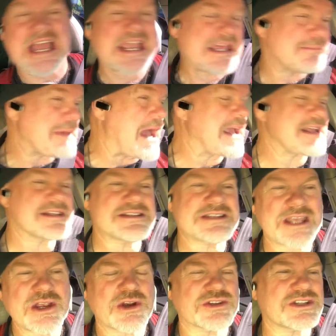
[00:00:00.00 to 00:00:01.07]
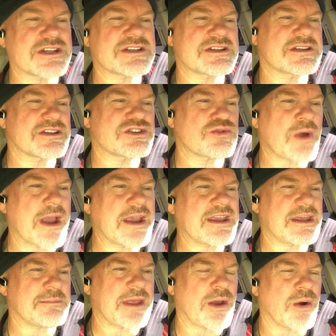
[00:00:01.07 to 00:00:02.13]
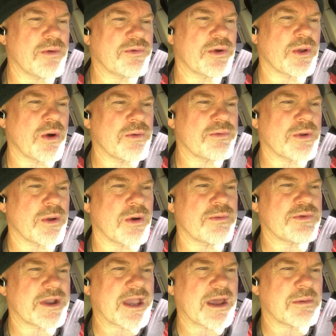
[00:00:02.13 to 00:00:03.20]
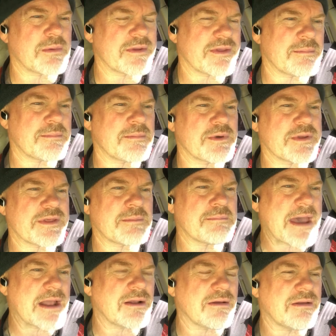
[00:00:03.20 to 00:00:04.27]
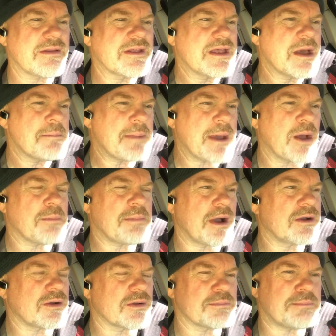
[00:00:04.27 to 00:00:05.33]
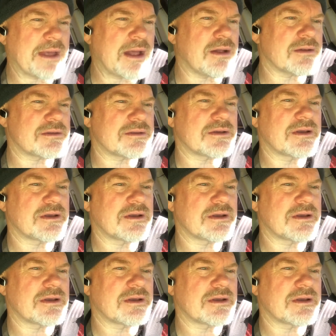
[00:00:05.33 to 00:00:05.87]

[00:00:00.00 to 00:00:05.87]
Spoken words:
I can see her just striking me over and over and over again with a metal belt buckle belt.